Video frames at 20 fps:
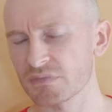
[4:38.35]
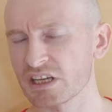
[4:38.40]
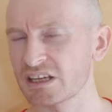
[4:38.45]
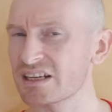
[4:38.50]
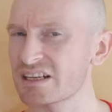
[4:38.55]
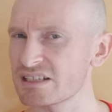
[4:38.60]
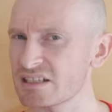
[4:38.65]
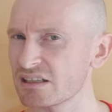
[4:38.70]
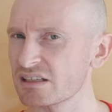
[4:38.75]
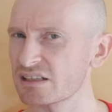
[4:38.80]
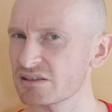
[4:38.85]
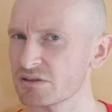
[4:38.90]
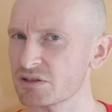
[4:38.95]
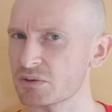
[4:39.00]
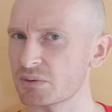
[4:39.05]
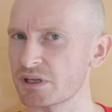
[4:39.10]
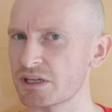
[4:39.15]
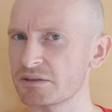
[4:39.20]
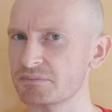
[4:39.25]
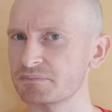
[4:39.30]
It is a little
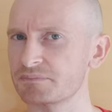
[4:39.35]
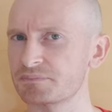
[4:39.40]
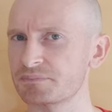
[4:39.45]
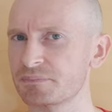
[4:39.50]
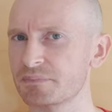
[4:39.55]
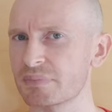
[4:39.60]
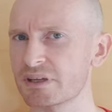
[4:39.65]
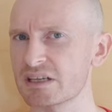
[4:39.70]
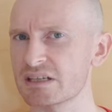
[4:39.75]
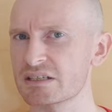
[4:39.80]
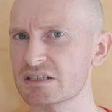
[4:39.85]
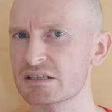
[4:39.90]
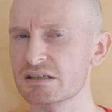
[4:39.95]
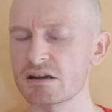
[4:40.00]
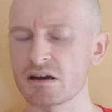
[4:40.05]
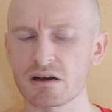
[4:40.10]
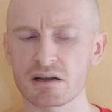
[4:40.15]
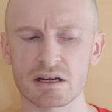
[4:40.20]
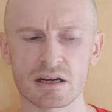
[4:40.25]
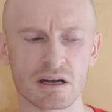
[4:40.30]
sweet, but it's
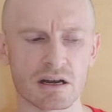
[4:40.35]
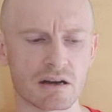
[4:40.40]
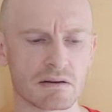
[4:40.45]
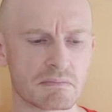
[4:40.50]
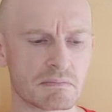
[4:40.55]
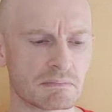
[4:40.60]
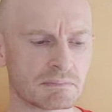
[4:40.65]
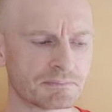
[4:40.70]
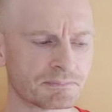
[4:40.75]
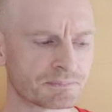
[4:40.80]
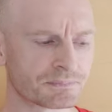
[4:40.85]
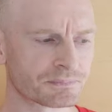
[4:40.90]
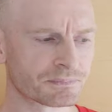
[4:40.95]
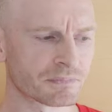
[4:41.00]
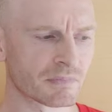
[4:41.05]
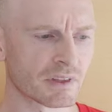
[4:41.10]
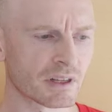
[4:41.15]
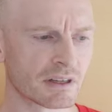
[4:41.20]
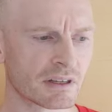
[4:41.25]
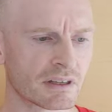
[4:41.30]
not, um,
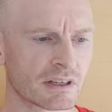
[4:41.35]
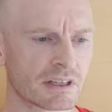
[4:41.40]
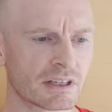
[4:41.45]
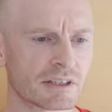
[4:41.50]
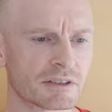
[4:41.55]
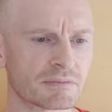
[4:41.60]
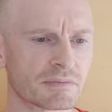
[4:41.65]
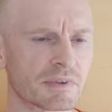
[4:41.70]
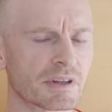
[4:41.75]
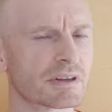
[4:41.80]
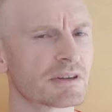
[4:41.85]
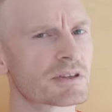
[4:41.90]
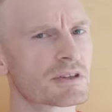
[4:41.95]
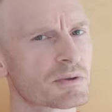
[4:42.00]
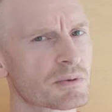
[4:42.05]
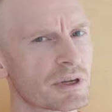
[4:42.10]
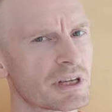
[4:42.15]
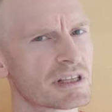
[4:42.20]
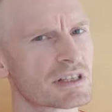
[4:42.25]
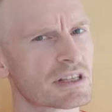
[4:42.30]
not as
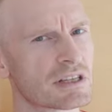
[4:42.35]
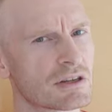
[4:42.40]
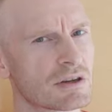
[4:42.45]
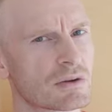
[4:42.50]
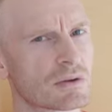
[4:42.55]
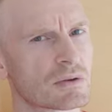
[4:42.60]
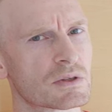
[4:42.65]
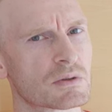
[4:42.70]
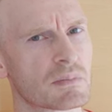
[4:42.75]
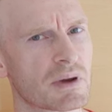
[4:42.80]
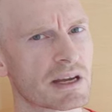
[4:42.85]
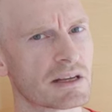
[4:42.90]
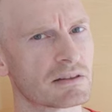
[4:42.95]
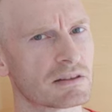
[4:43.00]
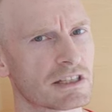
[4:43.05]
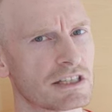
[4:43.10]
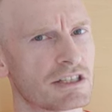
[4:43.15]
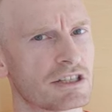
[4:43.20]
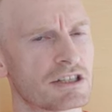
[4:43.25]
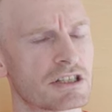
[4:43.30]
sweet as the nose might
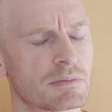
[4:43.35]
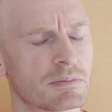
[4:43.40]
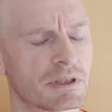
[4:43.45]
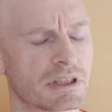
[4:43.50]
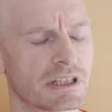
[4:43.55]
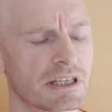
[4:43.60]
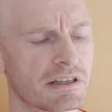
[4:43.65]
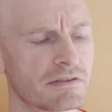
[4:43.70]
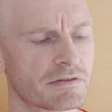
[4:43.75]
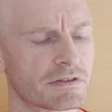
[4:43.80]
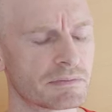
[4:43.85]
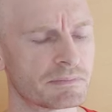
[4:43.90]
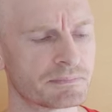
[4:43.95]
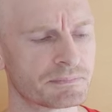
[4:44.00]
lead you to believe.